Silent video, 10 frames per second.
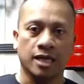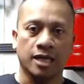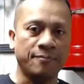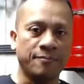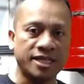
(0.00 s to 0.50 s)

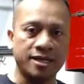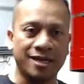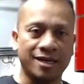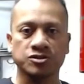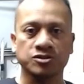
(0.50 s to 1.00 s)
I've been eating
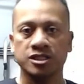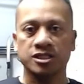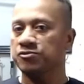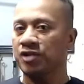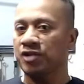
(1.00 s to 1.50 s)
healthy,
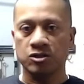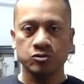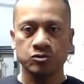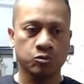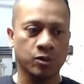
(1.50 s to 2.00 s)
trying to
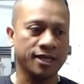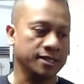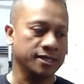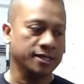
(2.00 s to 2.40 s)
lose weight.